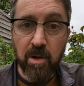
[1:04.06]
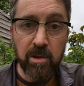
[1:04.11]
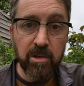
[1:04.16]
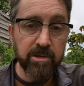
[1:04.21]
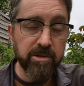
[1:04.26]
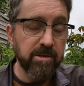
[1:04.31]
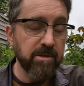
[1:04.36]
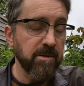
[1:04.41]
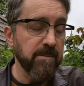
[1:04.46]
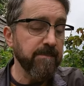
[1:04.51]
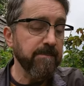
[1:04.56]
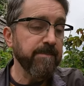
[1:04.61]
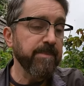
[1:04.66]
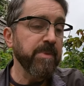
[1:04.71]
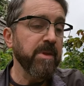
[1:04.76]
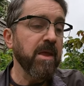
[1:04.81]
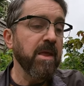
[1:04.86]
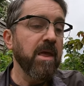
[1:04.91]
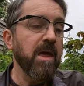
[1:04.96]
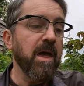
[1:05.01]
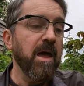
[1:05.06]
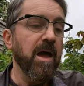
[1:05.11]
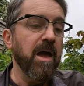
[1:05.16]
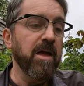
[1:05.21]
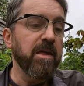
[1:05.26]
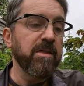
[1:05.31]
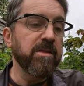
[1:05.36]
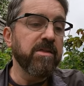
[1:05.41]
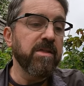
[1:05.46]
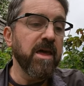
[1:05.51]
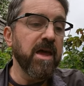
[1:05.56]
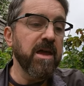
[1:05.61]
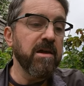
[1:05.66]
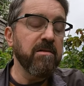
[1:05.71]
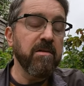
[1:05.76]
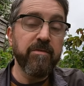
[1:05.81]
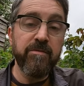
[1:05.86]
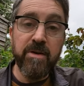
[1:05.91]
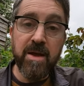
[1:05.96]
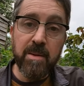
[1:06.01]
Malts. And they
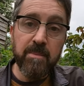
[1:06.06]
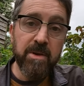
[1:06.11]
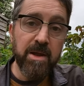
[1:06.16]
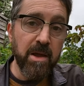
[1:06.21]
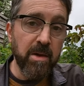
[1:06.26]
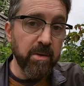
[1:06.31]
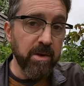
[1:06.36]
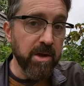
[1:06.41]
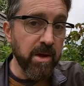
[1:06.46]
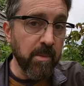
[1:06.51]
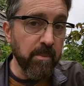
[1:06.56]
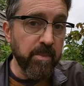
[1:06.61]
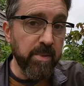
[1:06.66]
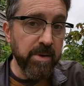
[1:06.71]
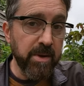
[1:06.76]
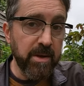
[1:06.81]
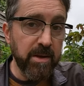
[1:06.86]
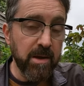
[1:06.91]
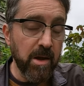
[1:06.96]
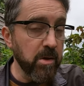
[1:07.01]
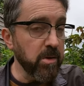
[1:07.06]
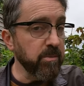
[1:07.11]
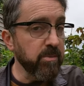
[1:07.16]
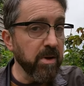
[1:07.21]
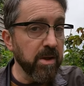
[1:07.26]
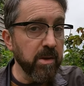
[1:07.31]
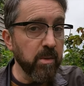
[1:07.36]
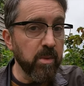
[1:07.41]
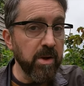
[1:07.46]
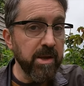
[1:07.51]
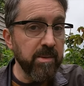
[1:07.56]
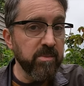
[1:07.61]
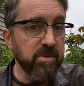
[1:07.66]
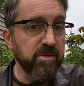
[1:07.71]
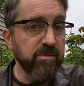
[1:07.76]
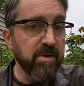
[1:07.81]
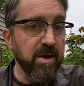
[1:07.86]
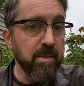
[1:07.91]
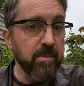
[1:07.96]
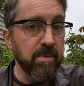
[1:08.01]
are a family owned company, owned by the
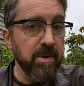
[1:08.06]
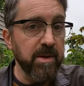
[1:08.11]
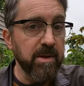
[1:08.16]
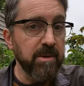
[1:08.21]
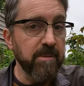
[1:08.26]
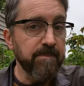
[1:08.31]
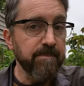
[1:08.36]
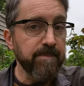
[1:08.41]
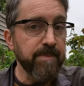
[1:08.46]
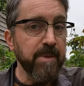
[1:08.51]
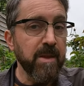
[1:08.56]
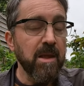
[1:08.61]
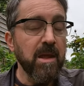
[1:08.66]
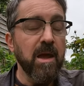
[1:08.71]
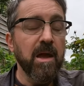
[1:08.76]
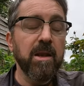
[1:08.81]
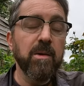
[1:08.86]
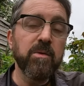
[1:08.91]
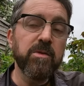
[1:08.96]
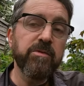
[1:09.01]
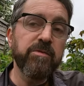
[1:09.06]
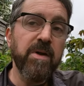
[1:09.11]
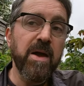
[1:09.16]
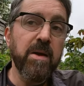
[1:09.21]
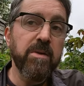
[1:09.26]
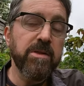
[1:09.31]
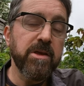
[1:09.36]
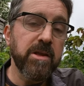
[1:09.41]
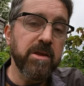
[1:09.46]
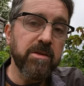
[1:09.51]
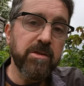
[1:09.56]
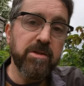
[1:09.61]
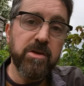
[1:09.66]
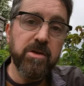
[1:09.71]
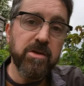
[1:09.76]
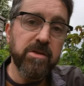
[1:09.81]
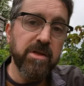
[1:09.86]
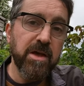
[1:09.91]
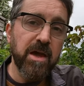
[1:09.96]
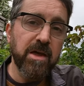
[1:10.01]
Wemyss family. And it was founded in
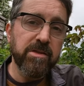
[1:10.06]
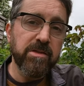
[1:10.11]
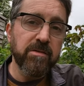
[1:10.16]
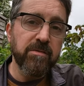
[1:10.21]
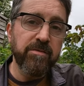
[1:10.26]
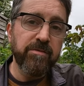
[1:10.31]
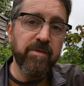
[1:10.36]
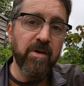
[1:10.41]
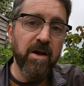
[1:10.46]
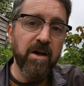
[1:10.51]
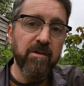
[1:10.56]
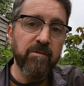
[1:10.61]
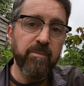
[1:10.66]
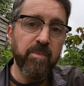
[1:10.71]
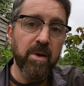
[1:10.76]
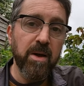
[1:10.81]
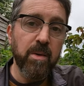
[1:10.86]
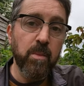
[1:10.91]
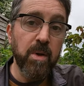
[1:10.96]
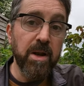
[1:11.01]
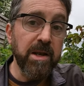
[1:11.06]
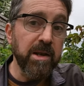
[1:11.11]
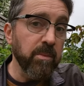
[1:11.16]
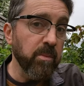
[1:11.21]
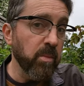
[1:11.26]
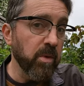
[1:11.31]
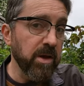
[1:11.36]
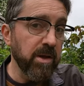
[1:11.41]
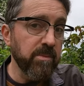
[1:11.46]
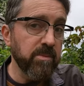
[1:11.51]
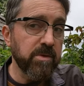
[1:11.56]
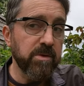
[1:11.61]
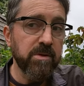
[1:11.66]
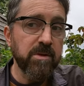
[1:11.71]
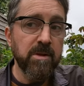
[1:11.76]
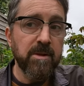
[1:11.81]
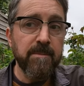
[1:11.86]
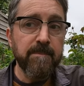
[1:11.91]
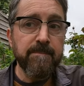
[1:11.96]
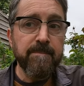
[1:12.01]
2005 by William
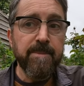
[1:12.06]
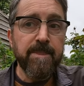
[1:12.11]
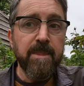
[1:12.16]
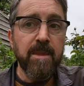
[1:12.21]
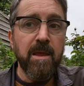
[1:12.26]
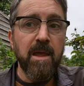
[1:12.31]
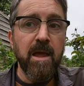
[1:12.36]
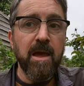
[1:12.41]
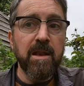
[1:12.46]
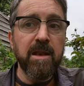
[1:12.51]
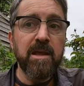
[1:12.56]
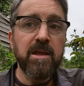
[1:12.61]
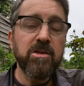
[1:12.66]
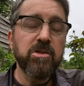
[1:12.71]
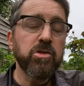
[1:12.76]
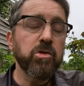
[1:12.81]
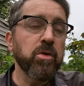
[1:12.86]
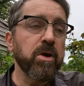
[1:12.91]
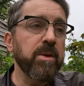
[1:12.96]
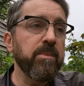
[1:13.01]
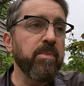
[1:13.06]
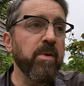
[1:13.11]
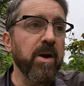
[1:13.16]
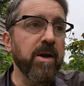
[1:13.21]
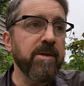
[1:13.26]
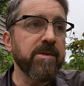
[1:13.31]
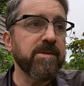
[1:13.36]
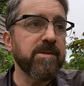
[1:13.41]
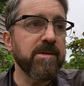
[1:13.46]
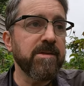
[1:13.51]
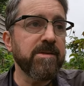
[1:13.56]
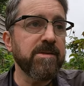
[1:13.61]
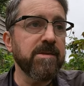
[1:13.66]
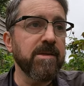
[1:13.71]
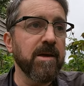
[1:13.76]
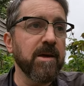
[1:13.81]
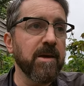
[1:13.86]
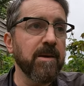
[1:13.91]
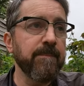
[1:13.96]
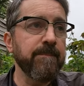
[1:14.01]
Wemyss. And he's joined by his
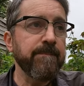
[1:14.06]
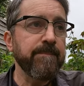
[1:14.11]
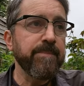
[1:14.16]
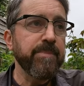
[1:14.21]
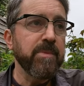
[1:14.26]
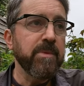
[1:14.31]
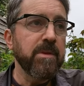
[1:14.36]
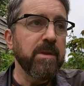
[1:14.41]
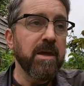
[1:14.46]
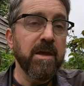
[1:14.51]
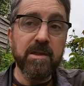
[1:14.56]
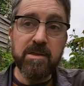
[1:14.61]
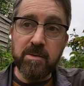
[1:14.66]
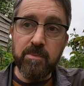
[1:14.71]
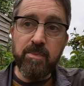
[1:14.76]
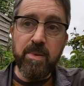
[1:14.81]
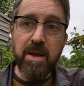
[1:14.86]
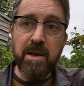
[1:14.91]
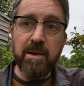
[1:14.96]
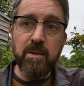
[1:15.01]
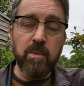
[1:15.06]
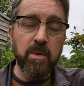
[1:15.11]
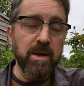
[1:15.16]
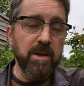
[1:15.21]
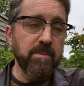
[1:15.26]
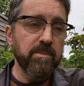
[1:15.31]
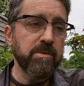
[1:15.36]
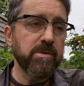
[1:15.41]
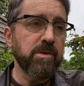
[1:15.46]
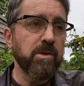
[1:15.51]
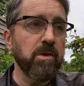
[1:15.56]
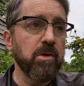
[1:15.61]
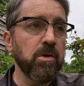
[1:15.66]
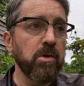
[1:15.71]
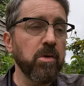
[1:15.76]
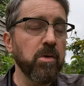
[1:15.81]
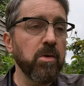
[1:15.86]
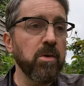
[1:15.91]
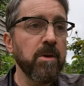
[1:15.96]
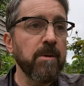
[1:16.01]
sister, Isabella Wemyss,
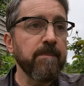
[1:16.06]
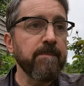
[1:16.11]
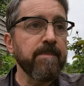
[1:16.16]
who